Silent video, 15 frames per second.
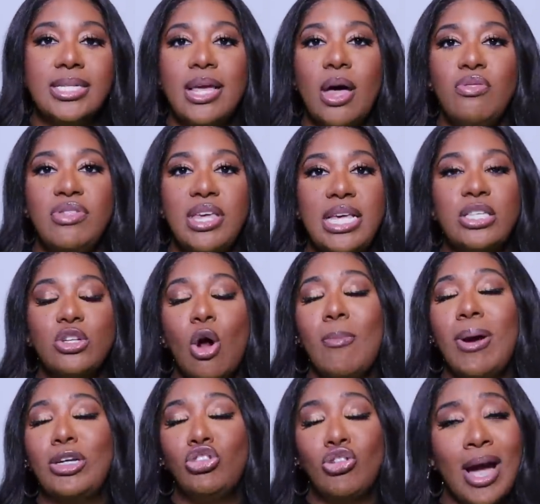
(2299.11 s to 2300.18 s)
Now, these are
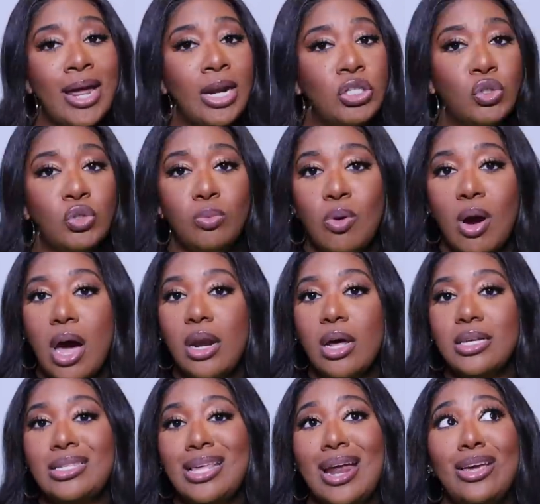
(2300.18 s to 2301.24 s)
my tried and true
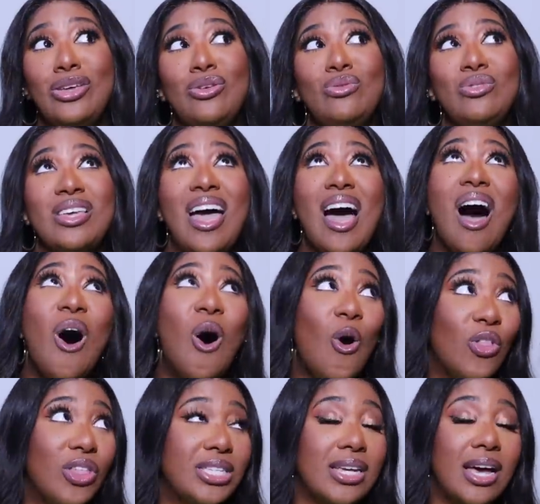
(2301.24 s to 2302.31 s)
products that I use
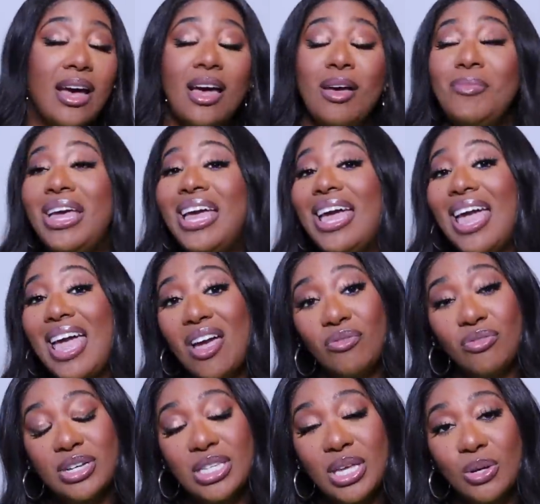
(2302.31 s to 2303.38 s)
all the time,
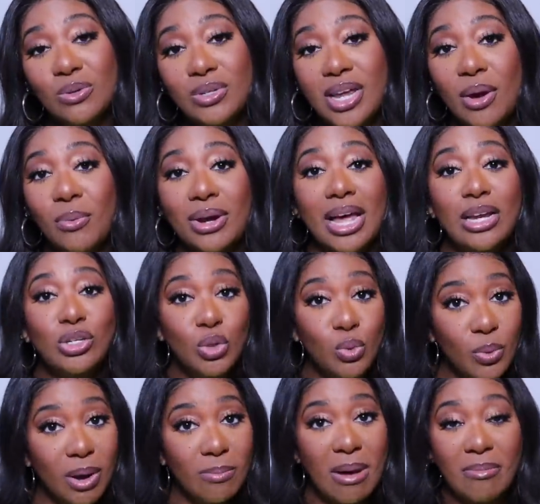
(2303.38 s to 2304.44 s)
every single day when I do
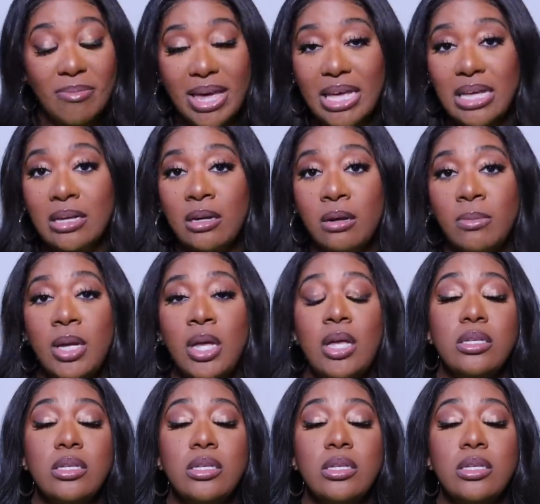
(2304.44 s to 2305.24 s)
wear my makeup.